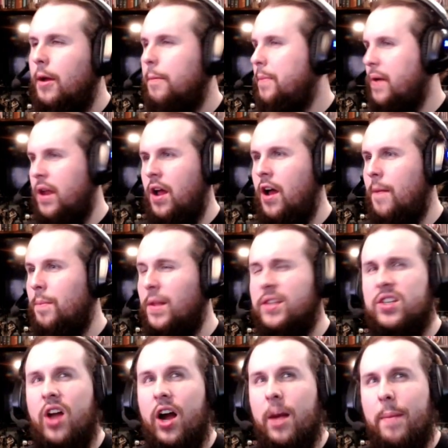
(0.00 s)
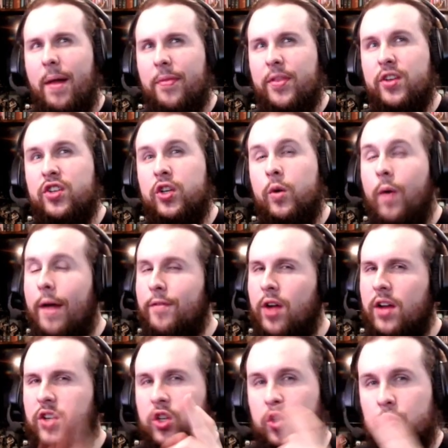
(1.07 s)
but let's talk about the two. I've
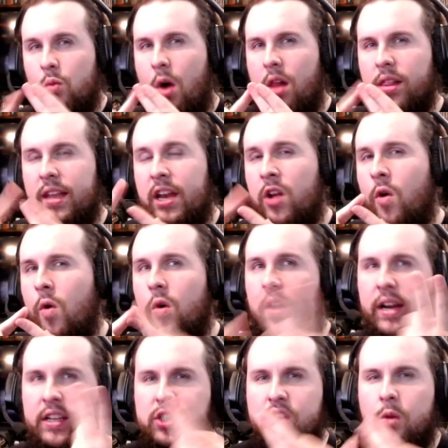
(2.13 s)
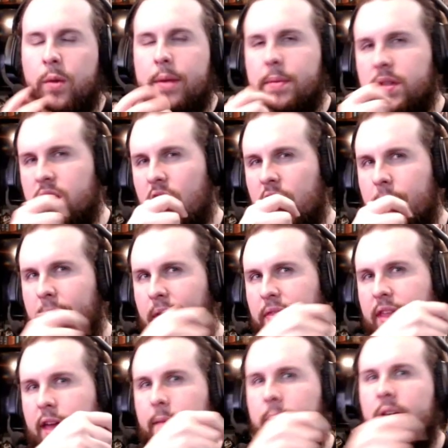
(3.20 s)
got Dwalin and Ori, so we will talk about
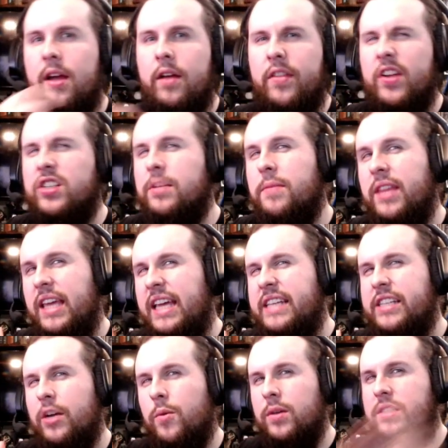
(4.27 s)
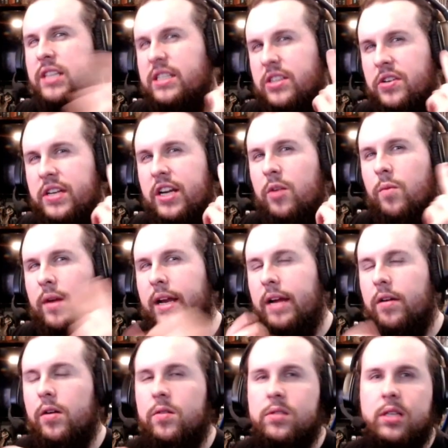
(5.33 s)
them. They're some of the easier ones because they're tier 1
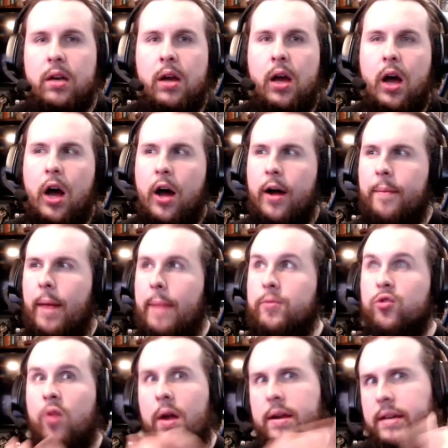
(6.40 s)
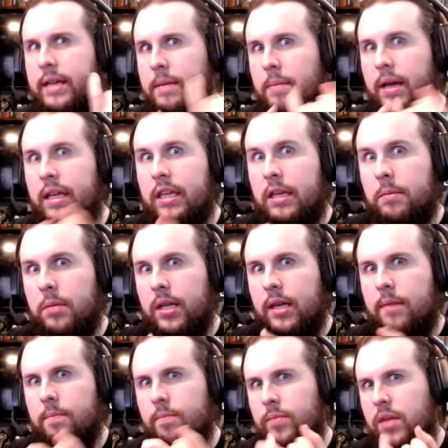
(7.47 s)
heroes. I'm trying to get my Gimli
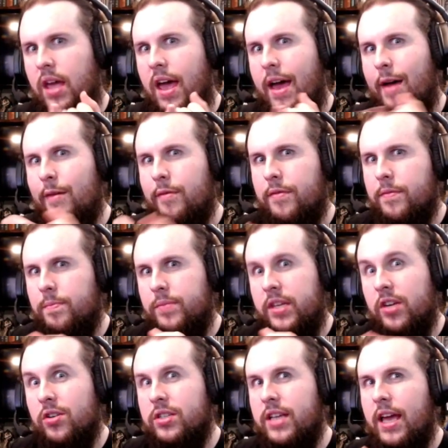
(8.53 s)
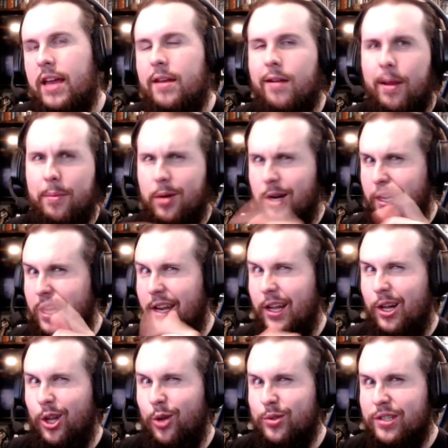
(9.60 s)
to have tier 10. I'm getting
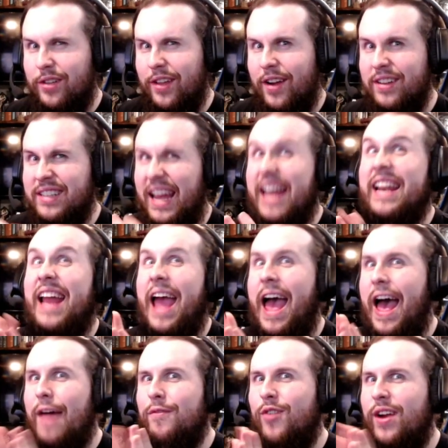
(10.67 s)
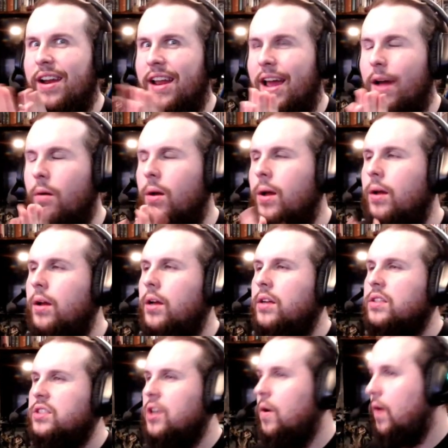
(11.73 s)
closer there. He's 8.5 right now.
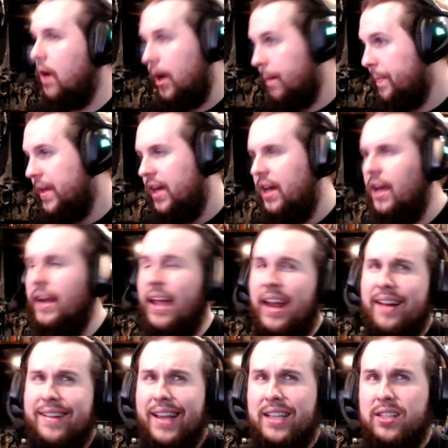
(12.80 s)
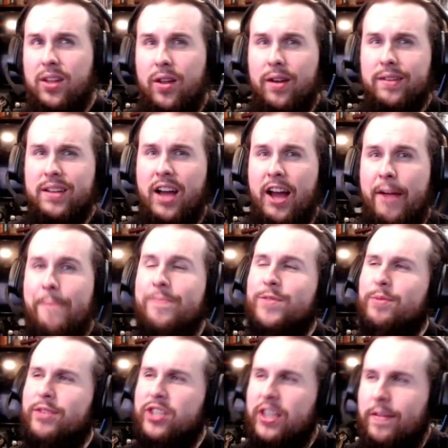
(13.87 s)
So, again, it takes a long time,
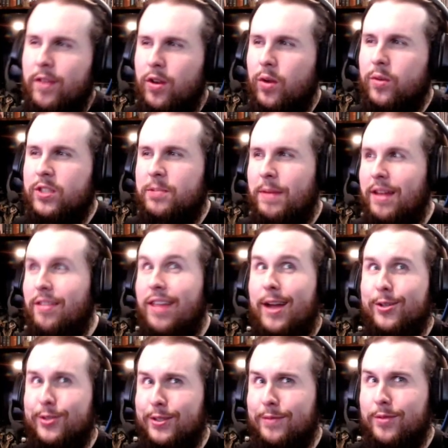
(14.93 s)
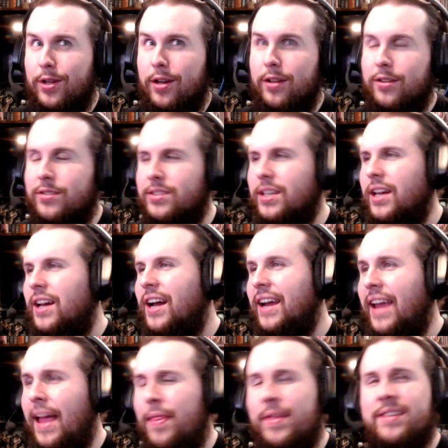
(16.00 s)
especially if you don't spend thousands of dollars.
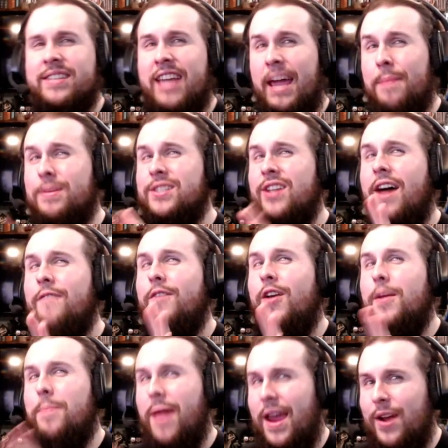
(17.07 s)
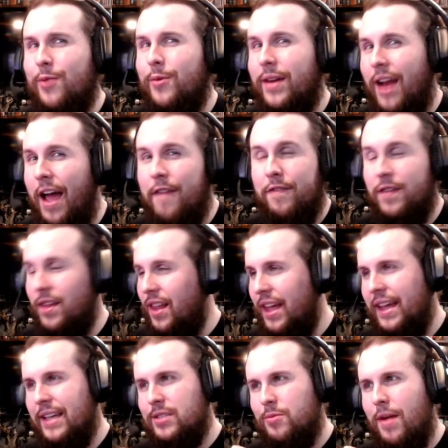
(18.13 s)
Again, this game is not very pay to win. I feel like
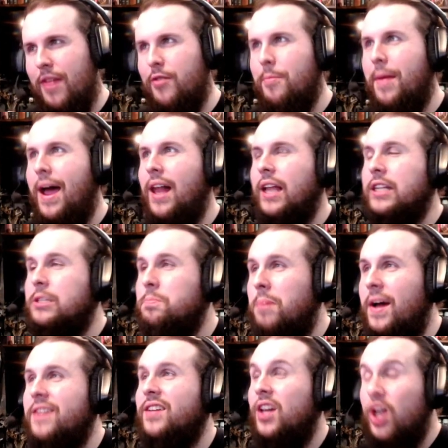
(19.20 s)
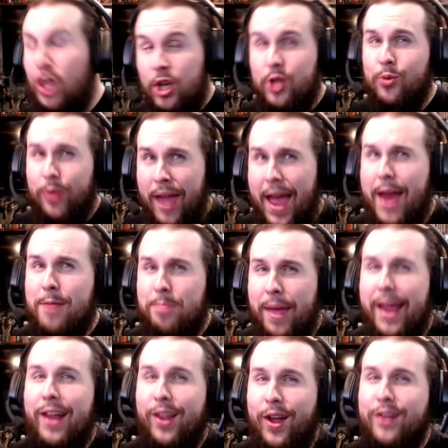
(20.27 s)
it's rather balanced, but you can
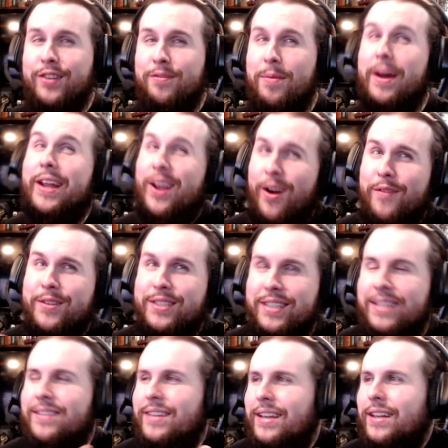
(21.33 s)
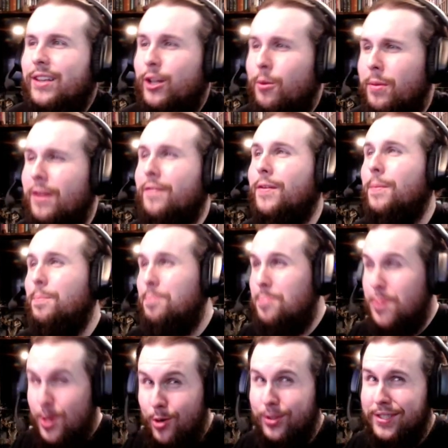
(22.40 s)
pay a lot of money, obviously, to get a little bit of a
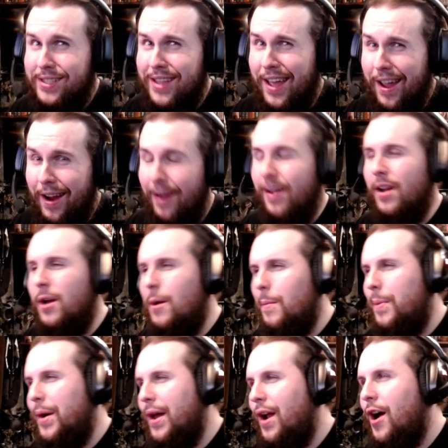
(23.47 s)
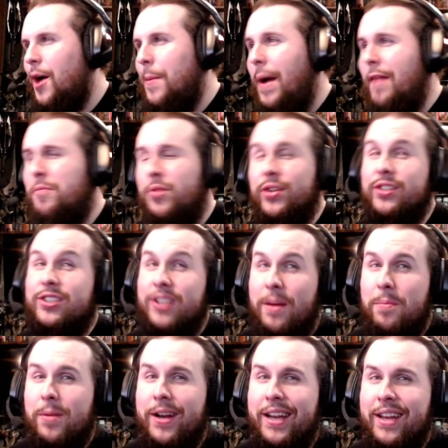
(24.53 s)
boost there. But I put some
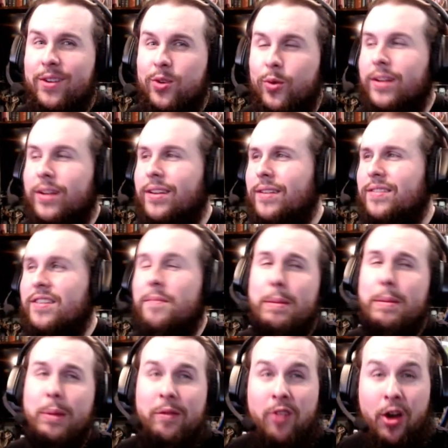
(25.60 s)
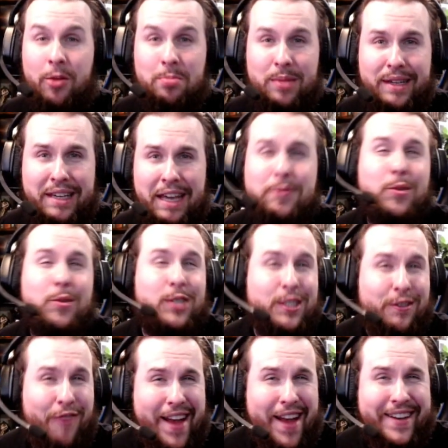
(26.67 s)
money into it, and some people have gotten me gifts, which is
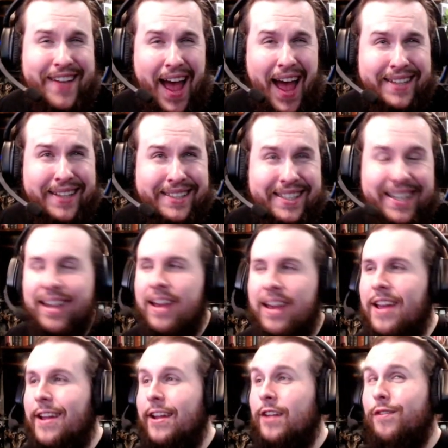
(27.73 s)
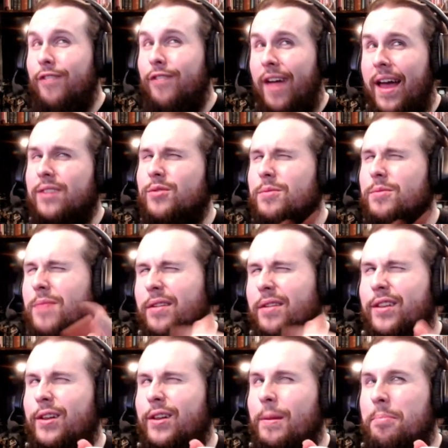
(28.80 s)
fantastic. In fact, we might, a
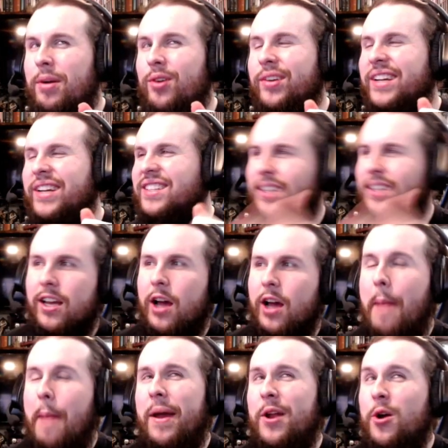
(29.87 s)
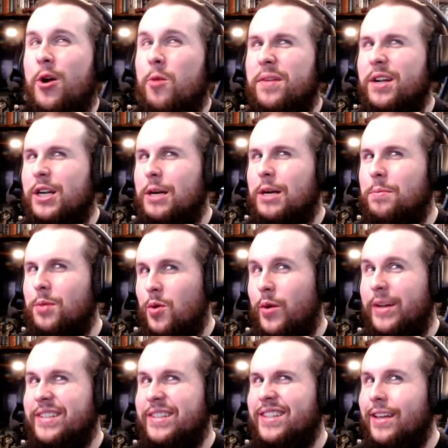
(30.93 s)
little bonus, I might open a couple
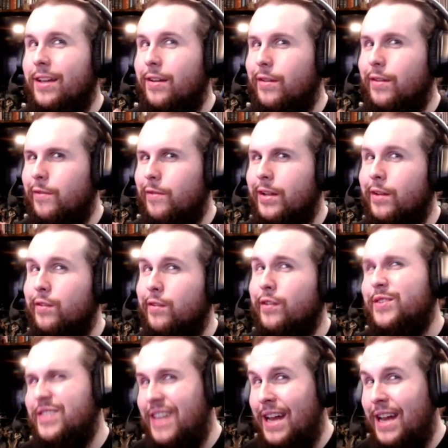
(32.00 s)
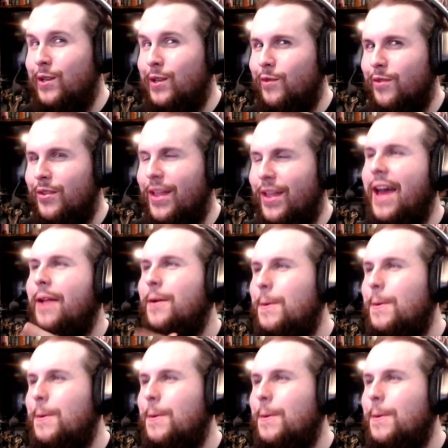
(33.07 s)
coins at the end of the video, so you stay tuned for that.